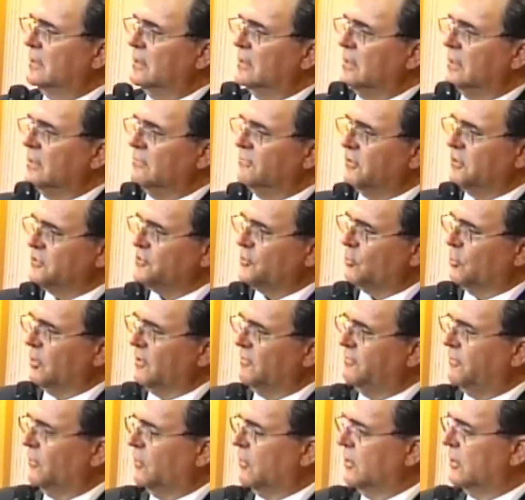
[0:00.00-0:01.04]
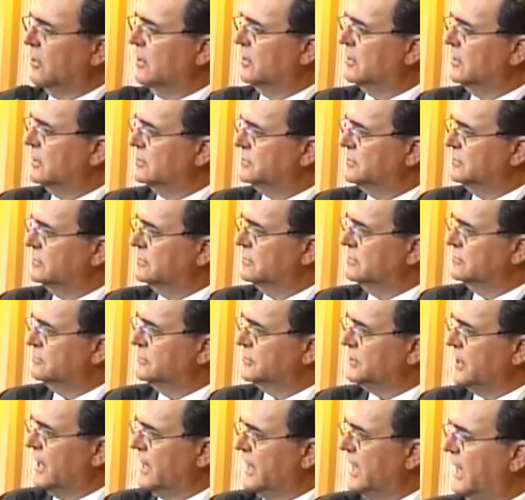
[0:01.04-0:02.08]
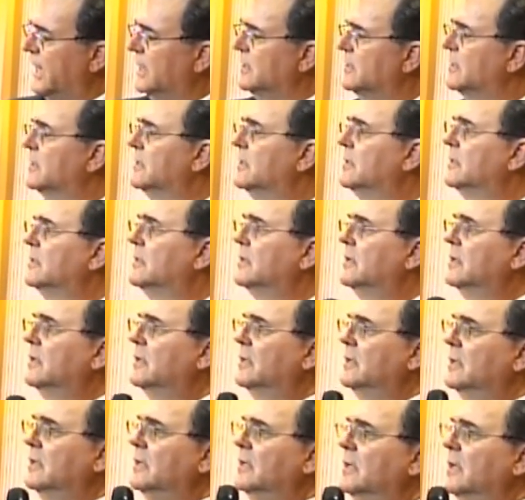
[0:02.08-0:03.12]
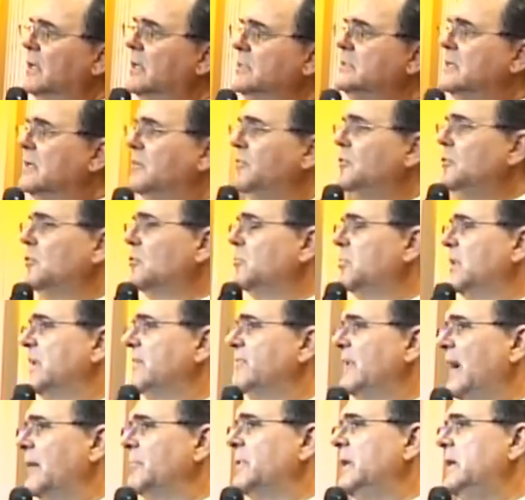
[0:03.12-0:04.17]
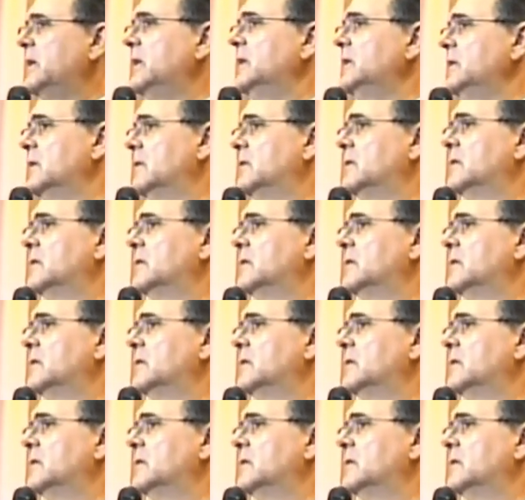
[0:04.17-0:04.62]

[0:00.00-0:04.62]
In verse 24, John 8, he said, If you don't believe I'm he,